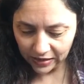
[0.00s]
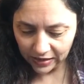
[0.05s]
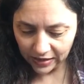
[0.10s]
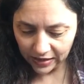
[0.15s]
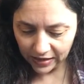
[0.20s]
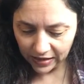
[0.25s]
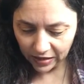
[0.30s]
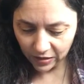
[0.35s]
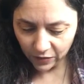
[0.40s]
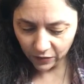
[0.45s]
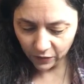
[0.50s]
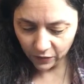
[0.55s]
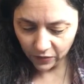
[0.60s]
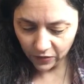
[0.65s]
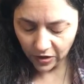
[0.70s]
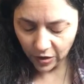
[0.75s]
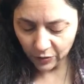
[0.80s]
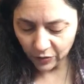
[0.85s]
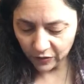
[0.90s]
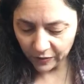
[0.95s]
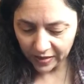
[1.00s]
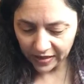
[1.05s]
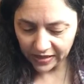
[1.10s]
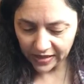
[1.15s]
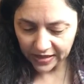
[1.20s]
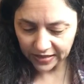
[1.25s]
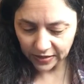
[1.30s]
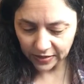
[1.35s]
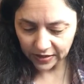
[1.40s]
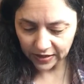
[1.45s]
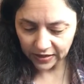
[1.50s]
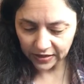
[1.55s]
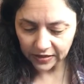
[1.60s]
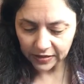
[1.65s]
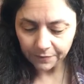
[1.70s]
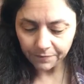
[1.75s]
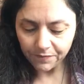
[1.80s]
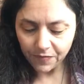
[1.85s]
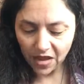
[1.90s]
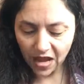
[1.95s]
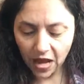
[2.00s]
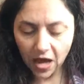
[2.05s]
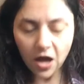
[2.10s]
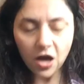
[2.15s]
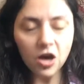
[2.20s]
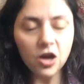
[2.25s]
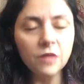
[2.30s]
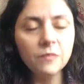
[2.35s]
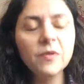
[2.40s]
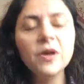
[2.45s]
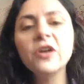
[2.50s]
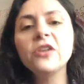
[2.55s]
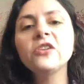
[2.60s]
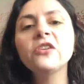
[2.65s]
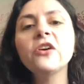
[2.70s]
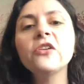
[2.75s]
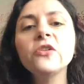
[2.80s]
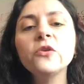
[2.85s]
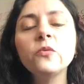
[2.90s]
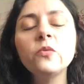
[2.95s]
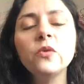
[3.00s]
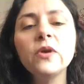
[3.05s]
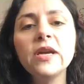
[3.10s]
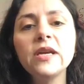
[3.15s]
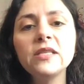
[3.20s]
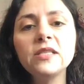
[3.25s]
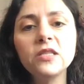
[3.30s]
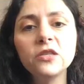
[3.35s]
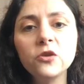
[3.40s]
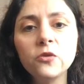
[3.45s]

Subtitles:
I think a couple of my last things. Another way to